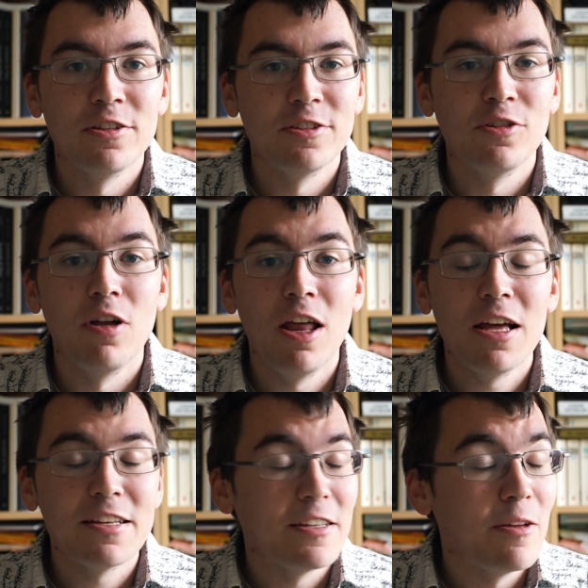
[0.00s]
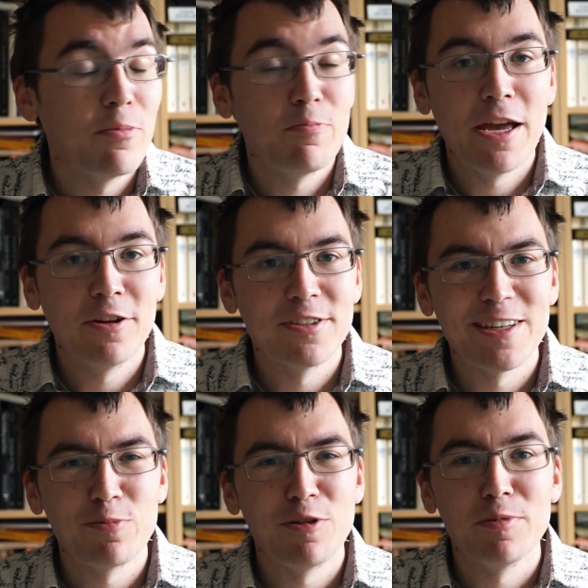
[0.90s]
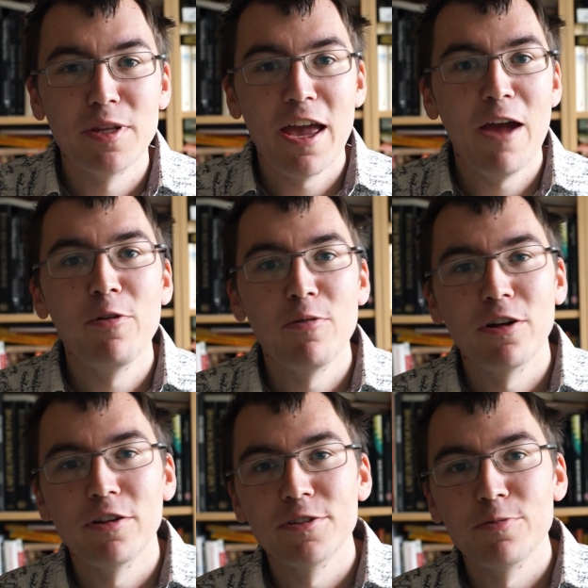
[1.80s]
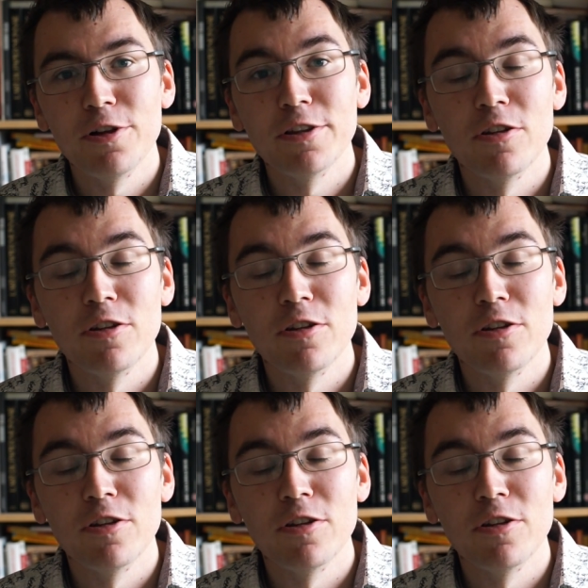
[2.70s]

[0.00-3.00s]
the dollar, a banknote that probably everyone on the world